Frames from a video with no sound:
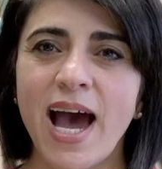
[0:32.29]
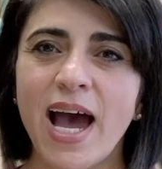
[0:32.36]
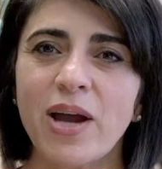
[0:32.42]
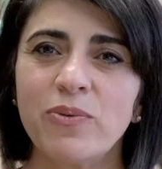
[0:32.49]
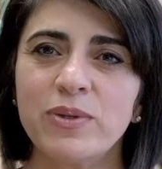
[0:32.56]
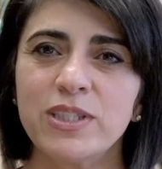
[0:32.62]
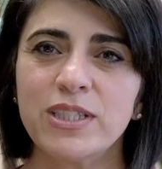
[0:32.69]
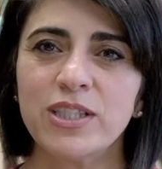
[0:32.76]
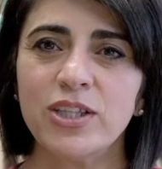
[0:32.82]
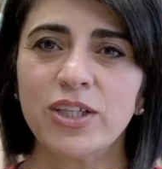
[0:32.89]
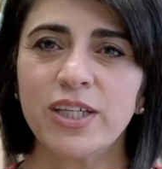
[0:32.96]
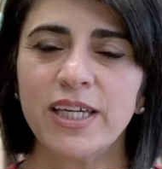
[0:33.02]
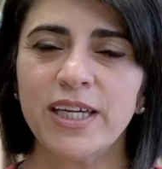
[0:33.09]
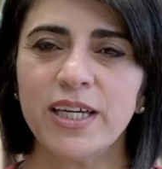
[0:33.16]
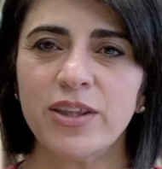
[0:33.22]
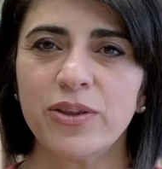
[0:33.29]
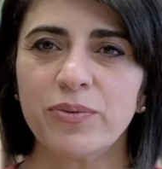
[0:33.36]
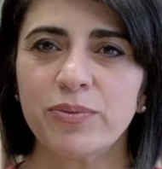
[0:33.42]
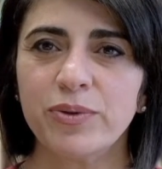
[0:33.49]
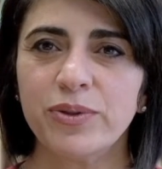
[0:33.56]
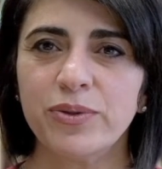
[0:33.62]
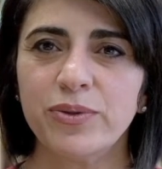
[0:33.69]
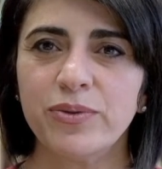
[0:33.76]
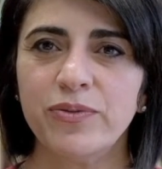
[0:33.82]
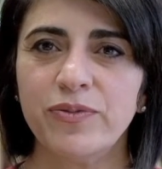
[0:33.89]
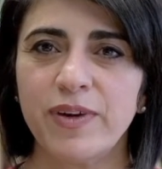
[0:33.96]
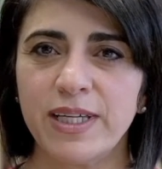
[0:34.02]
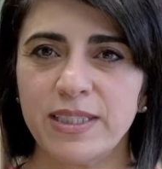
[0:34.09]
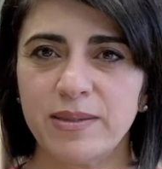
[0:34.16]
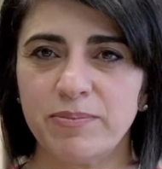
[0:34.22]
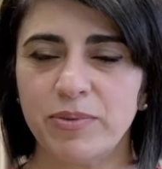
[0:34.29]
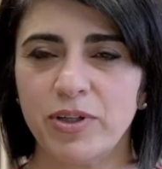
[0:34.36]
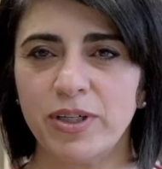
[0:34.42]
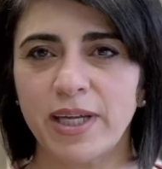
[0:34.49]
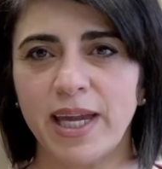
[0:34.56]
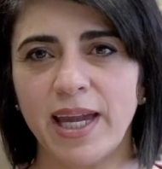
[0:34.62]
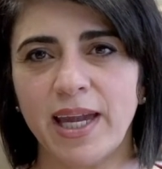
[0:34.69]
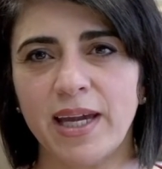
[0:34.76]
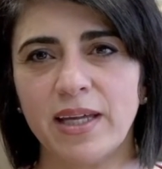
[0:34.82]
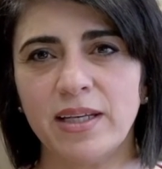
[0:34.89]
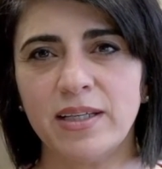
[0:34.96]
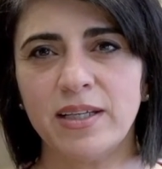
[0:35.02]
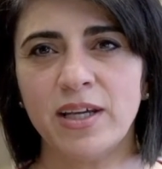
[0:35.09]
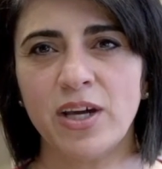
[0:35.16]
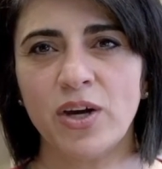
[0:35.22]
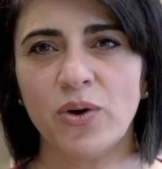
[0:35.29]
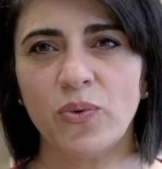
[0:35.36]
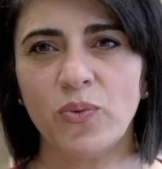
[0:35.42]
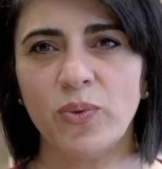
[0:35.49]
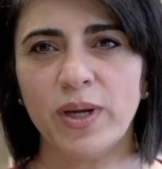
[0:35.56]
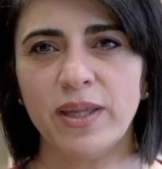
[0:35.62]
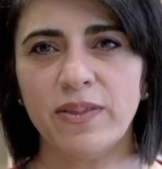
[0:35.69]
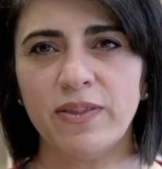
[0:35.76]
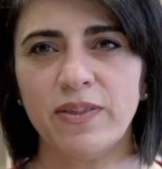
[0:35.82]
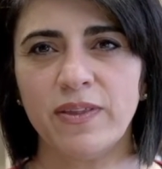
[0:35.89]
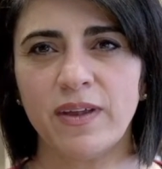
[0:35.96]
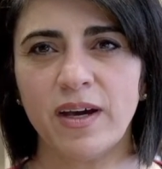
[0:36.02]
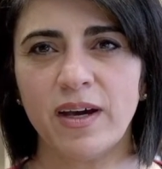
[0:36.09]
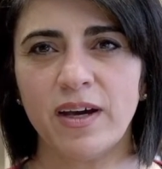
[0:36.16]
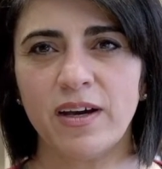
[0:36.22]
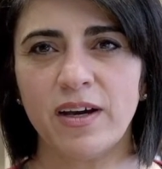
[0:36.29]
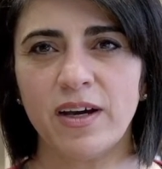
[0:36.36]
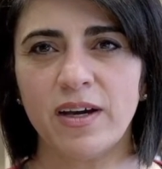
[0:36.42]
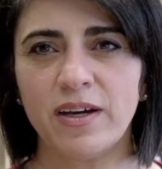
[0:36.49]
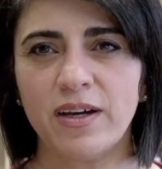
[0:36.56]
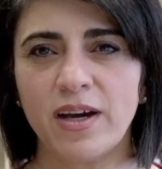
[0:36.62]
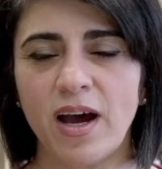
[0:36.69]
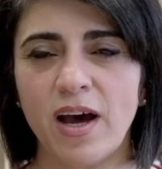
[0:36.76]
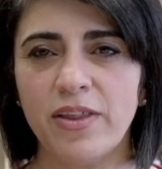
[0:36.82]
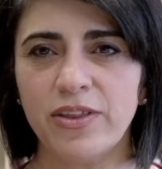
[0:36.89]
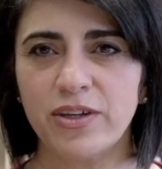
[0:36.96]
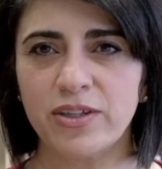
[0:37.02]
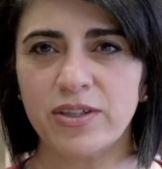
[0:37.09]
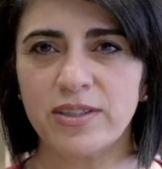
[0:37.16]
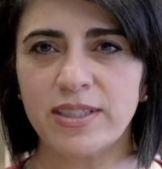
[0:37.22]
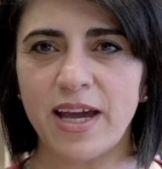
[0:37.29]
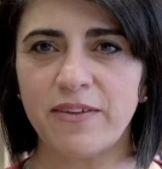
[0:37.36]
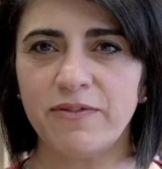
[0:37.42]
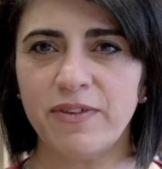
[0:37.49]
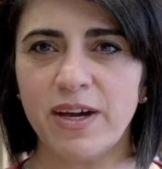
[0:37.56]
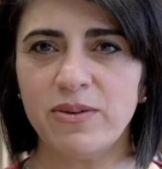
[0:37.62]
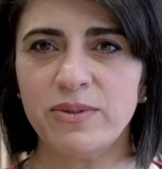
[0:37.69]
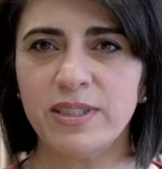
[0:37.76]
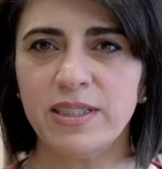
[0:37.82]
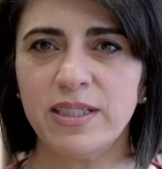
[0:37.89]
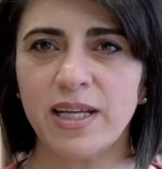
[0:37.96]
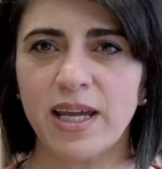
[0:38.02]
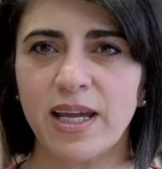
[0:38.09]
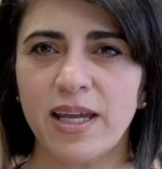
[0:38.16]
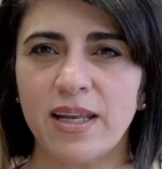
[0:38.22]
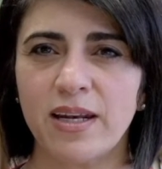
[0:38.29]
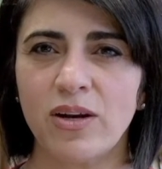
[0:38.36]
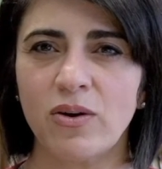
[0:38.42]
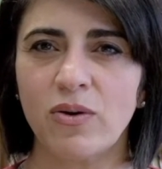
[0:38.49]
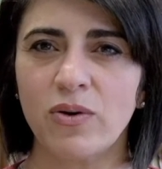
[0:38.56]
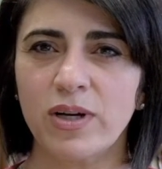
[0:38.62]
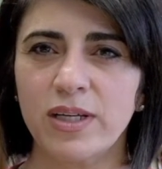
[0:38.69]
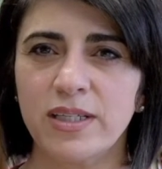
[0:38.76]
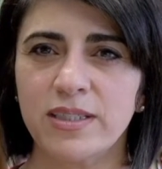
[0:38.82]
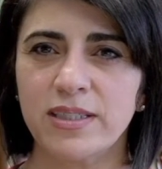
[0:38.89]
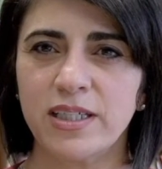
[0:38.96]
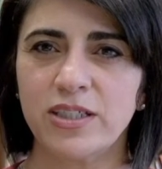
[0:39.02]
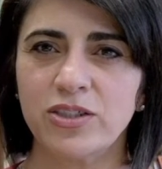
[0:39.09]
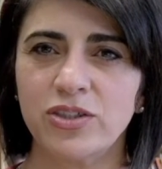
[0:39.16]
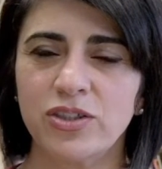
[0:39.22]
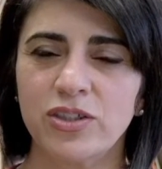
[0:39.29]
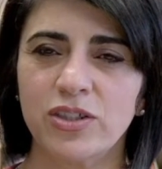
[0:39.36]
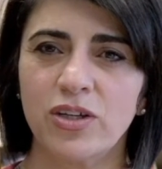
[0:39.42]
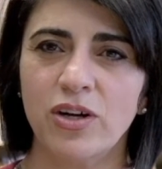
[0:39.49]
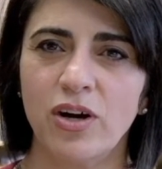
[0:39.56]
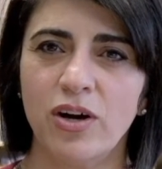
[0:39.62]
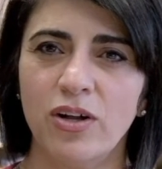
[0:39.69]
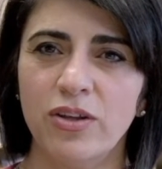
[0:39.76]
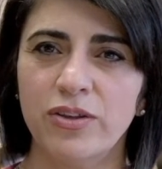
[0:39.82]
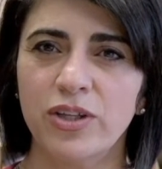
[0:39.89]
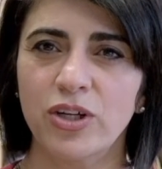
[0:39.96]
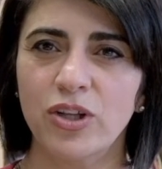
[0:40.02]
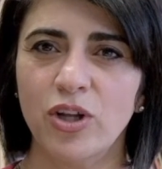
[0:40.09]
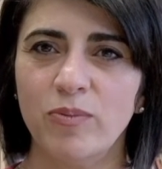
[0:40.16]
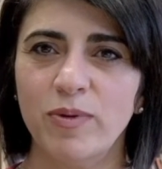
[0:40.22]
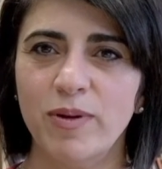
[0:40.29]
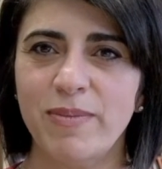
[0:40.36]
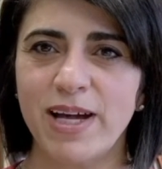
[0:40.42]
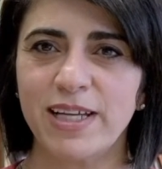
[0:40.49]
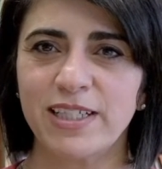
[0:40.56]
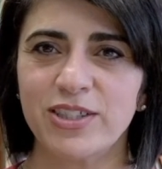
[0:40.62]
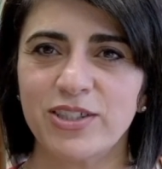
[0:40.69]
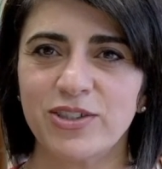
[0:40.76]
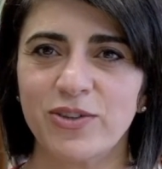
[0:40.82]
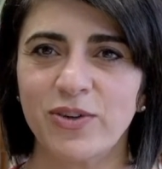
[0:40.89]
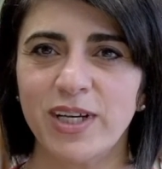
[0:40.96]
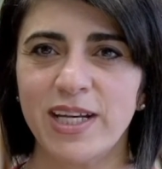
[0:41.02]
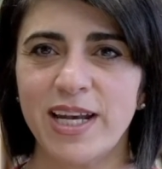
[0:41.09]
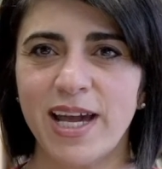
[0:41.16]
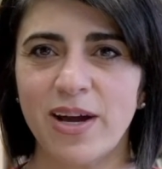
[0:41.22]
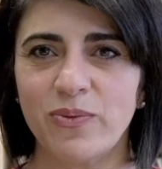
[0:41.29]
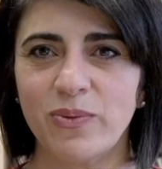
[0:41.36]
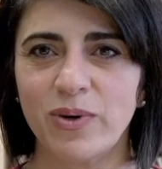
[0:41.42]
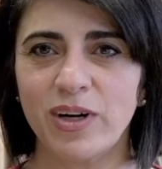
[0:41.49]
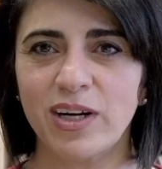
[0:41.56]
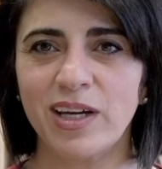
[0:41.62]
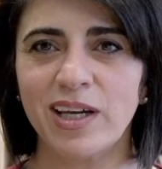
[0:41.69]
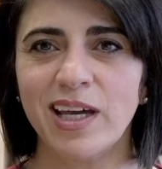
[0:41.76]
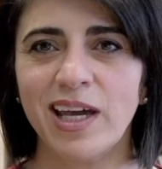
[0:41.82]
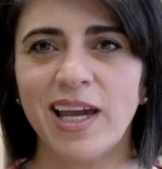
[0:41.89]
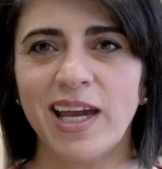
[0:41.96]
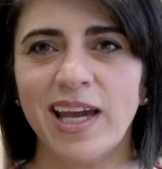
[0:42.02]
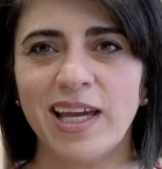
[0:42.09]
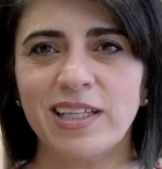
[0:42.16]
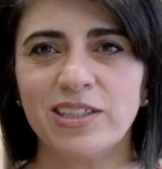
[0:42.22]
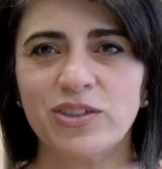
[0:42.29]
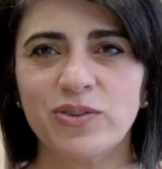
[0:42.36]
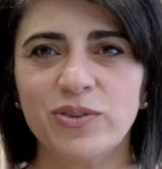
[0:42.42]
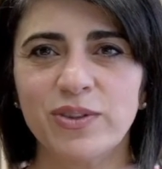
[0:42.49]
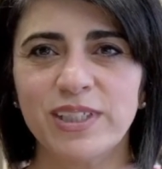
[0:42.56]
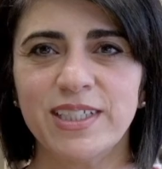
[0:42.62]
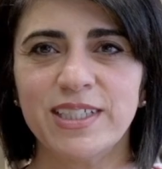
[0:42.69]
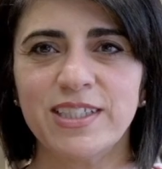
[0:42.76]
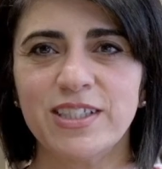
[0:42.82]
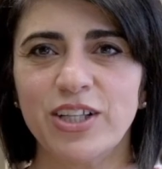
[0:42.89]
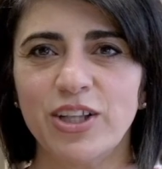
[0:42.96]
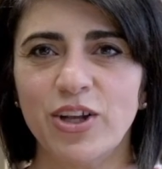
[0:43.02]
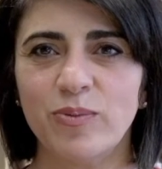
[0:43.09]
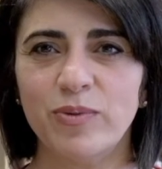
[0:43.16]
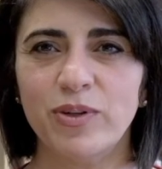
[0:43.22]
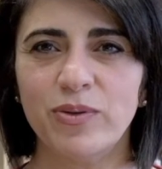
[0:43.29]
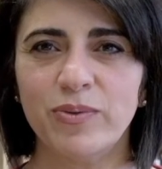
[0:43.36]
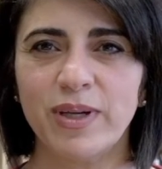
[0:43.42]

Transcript: I was looking through Facebook and with uh, others, I founded an organization called the Global Montessori Network, and it truly is global.